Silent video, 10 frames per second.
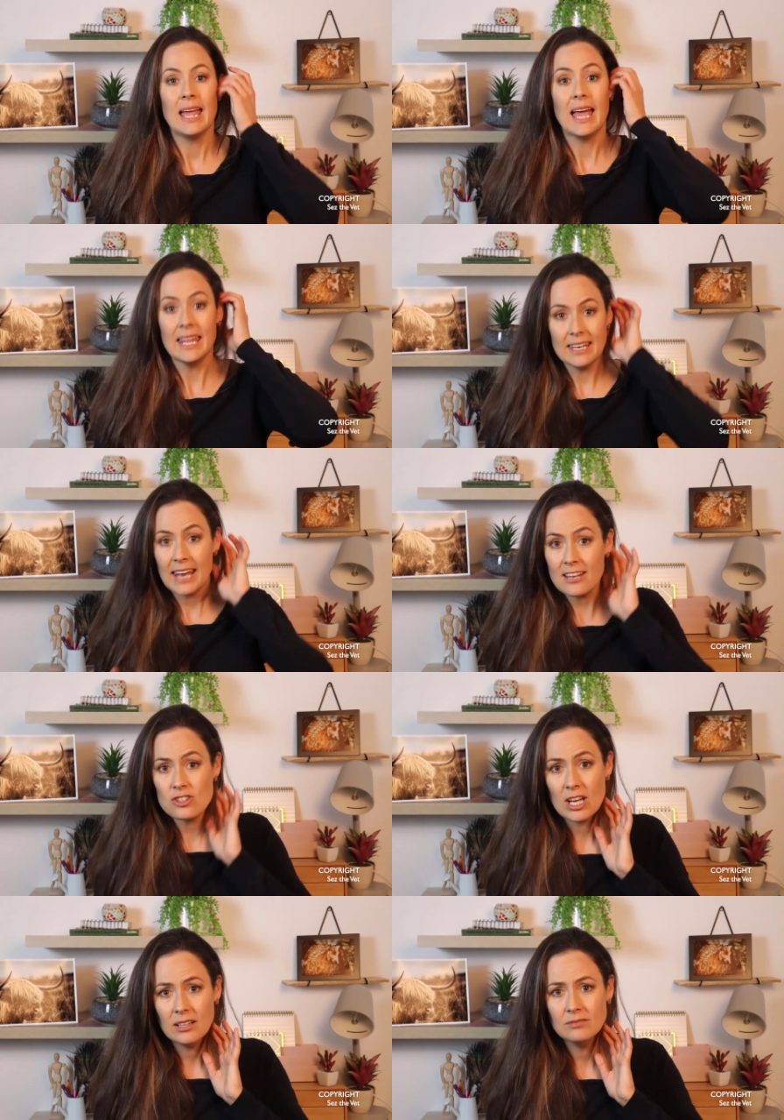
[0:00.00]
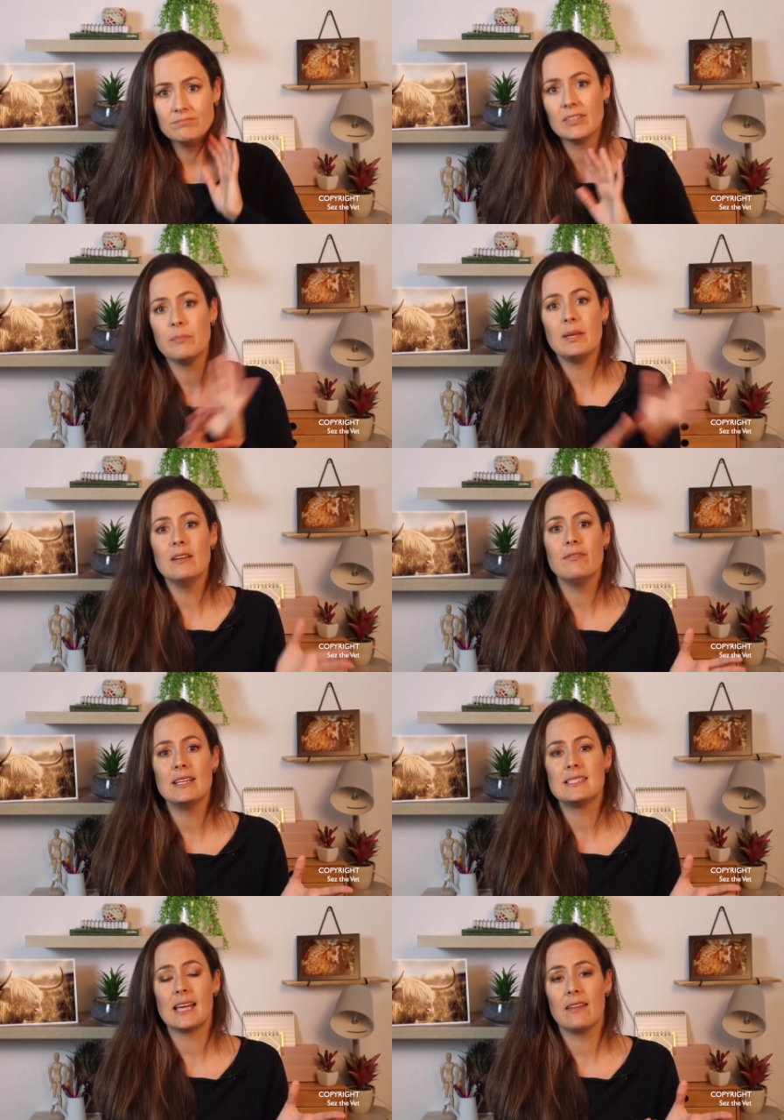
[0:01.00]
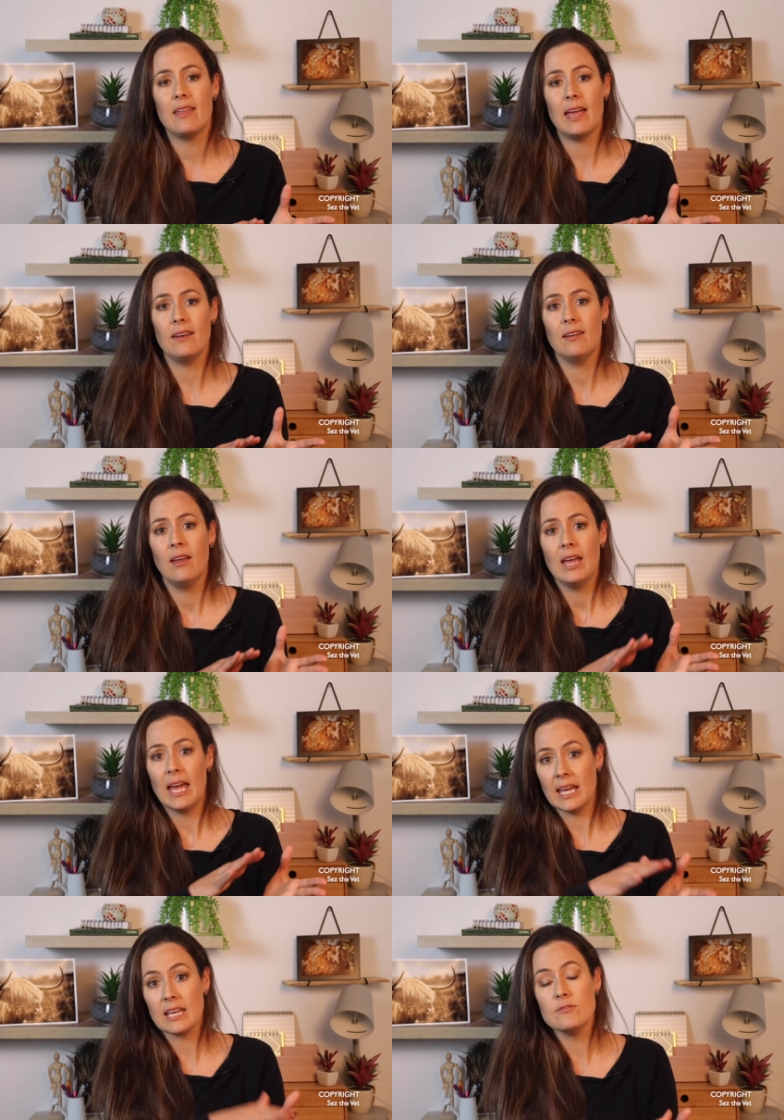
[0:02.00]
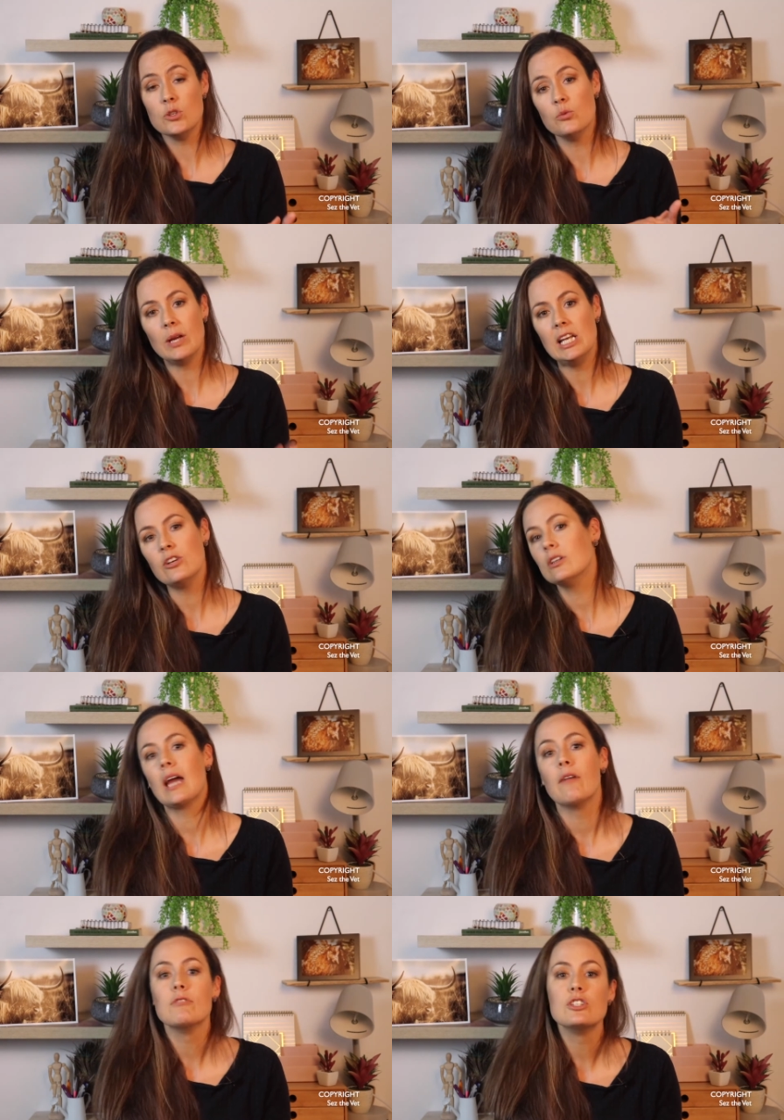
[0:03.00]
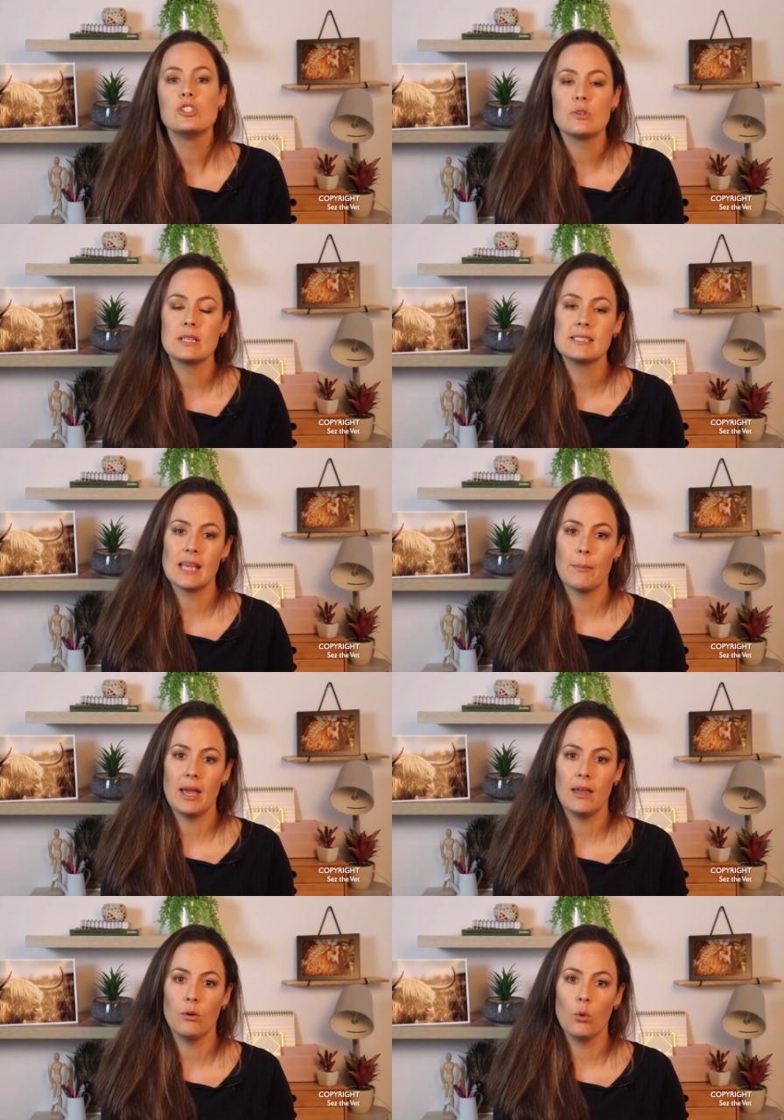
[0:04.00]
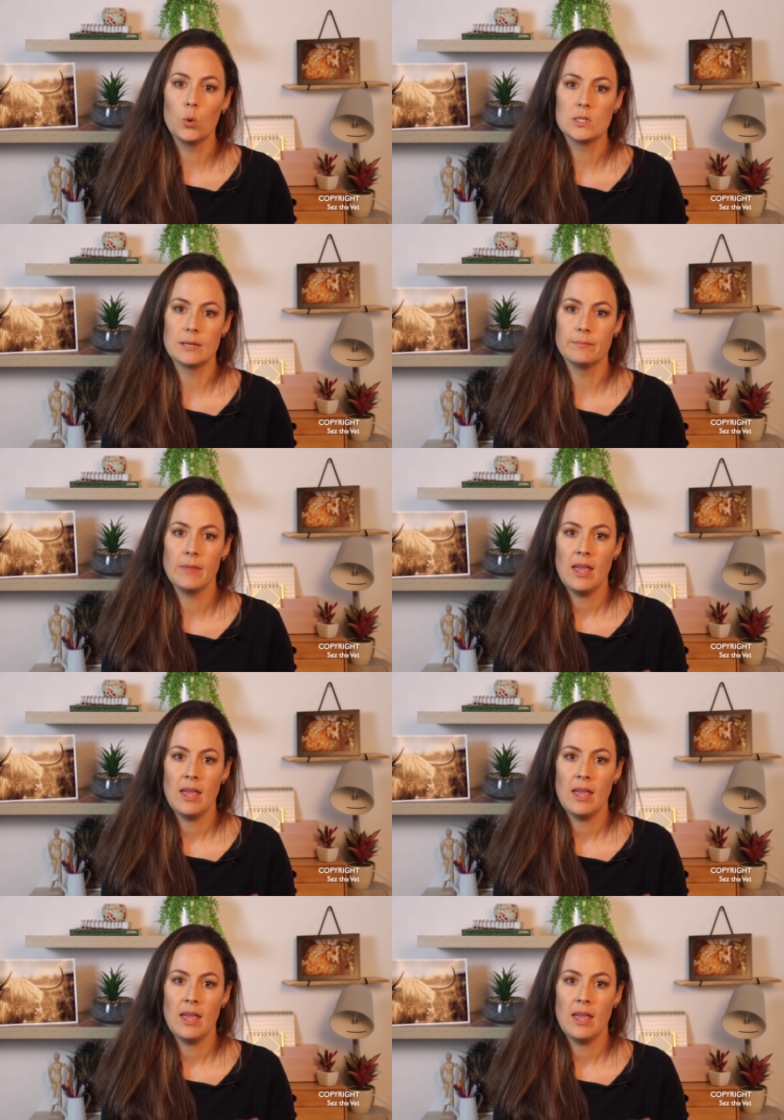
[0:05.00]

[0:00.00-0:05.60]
In a nutshell, the benefits are that it gives you really good coverage during summer and autumn.